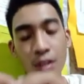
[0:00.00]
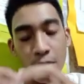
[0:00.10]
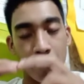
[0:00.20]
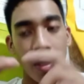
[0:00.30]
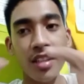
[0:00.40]

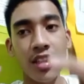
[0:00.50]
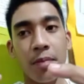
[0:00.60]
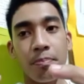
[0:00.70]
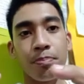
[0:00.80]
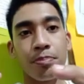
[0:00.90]
make
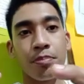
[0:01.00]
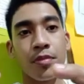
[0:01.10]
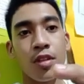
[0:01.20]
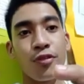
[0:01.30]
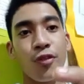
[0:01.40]
them
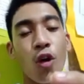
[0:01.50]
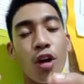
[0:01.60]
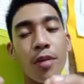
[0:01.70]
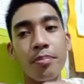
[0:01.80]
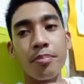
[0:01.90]

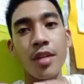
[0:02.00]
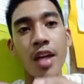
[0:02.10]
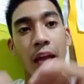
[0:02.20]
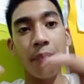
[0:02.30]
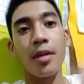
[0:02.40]
form
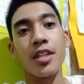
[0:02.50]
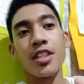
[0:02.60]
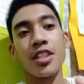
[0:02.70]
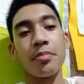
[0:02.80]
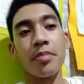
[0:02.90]
a
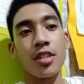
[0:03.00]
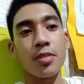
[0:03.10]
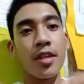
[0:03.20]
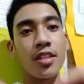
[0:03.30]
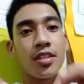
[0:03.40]
partnership, because
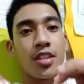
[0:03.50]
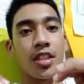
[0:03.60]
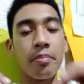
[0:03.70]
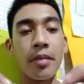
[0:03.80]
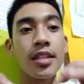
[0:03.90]

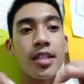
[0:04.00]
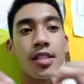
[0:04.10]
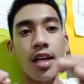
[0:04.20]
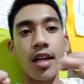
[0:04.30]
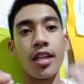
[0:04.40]
partnership, it is
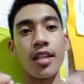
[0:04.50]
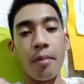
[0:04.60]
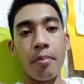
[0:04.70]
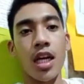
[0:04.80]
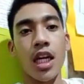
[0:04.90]
agreed
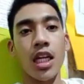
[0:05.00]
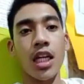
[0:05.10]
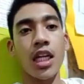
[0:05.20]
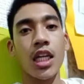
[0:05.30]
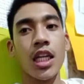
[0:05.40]
upon.
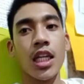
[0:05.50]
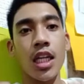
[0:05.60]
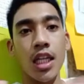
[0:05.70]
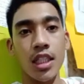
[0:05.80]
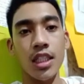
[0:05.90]

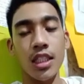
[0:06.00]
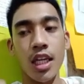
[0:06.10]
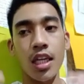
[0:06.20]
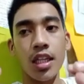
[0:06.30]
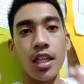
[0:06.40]
It is
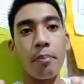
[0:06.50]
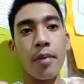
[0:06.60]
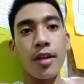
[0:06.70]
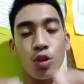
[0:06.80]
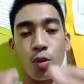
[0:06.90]
agreed
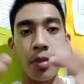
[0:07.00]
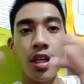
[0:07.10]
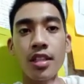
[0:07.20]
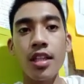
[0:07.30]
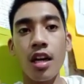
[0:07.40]
upon to
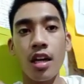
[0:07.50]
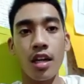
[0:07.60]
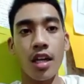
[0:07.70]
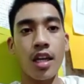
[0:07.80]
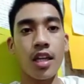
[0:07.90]
build
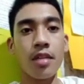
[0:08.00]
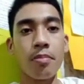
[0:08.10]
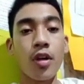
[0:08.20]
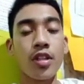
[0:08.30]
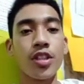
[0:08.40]
a
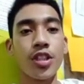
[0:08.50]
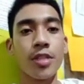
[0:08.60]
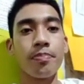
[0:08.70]
partnership.